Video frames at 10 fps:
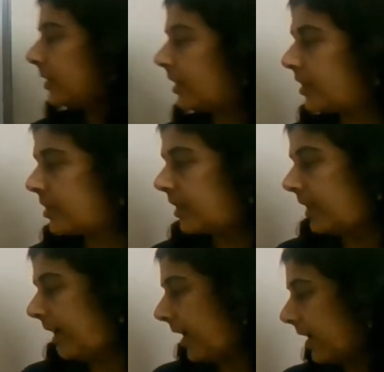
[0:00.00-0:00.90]

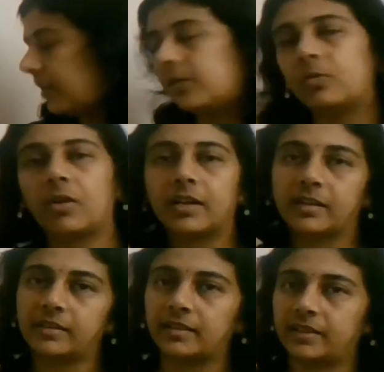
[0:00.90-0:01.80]
tertiary and
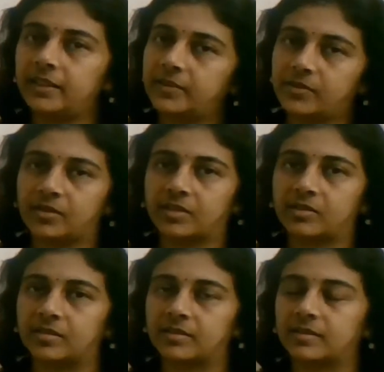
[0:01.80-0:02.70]
quaternary
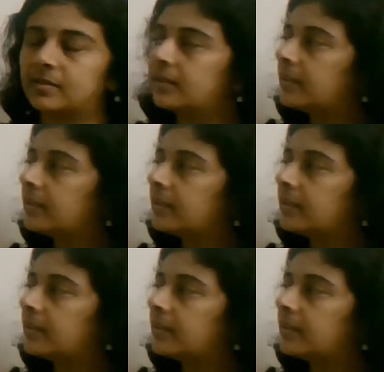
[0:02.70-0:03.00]
structures.